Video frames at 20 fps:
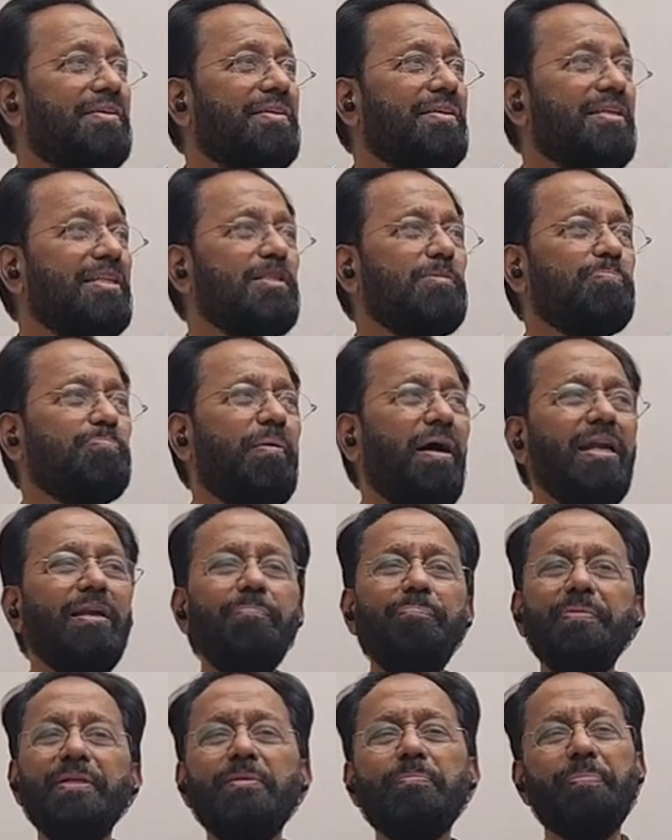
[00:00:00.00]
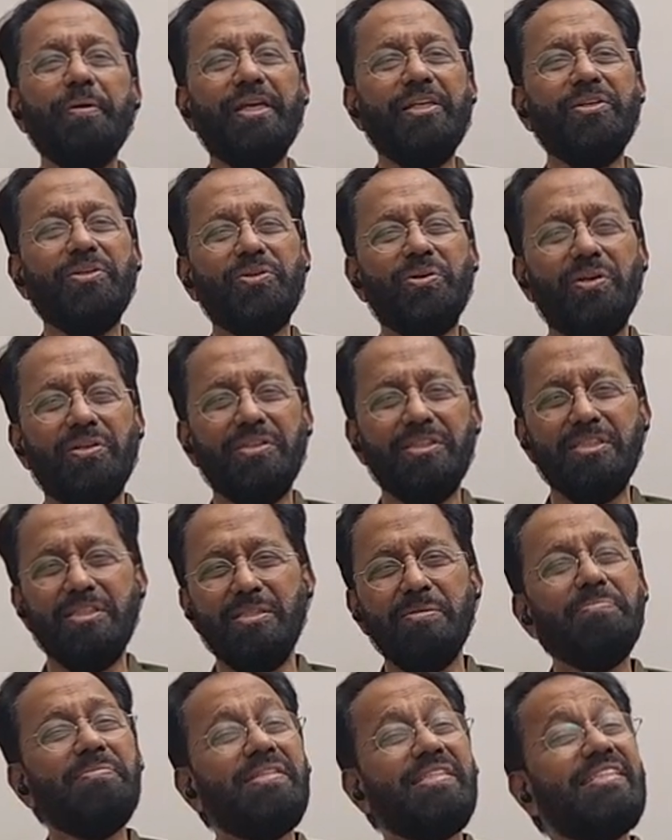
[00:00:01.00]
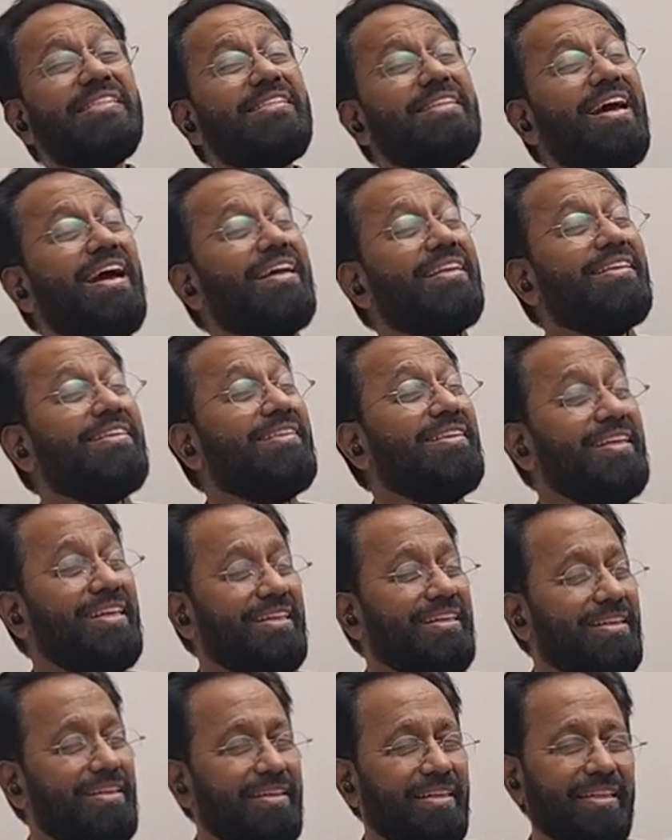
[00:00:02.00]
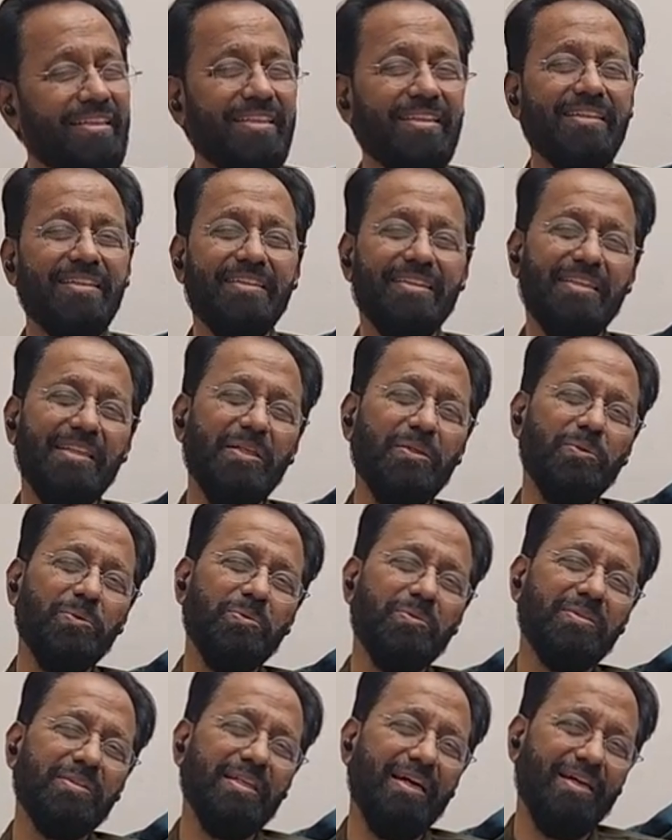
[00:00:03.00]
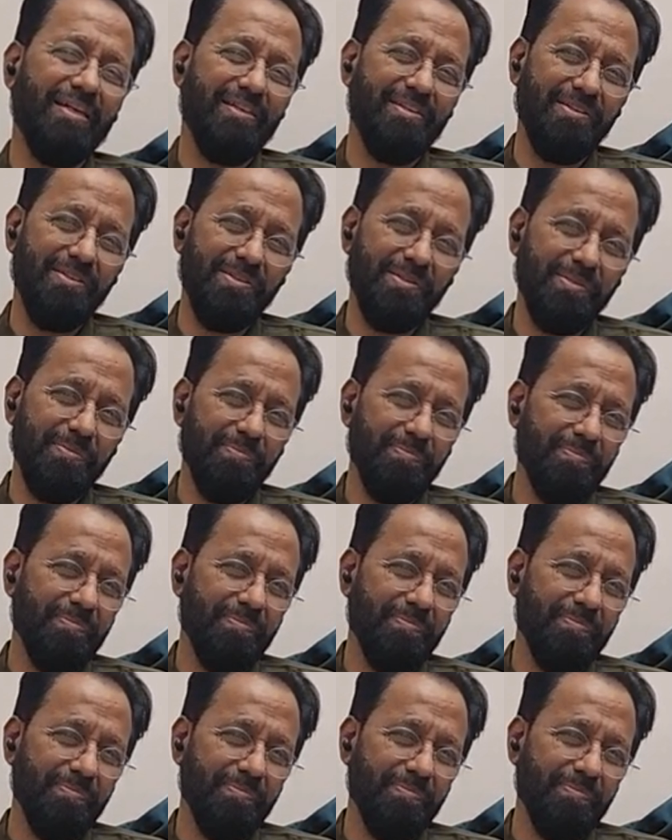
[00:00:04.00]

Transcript: This pulpit patriotism is, I think, getting a little bit tiresome.